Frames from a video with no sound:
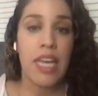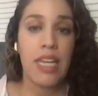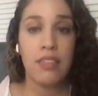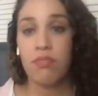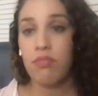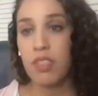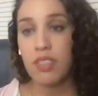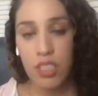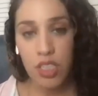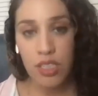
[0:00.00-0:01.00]
in
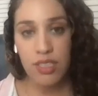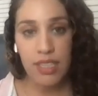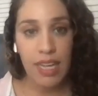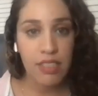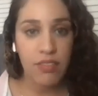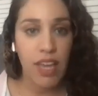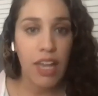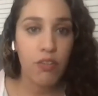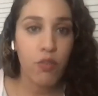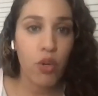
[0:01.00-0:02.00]
such case of
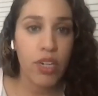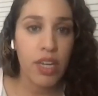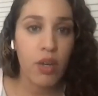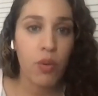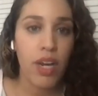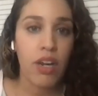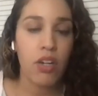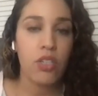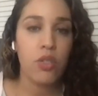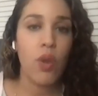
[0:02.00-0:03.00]
California,
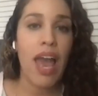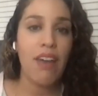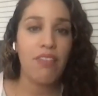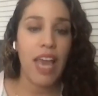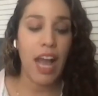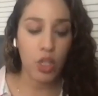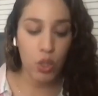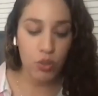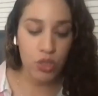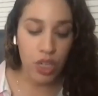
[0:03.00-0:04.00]
where you have
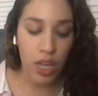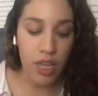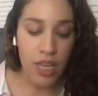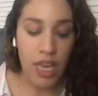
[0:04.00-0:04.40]
OSHA.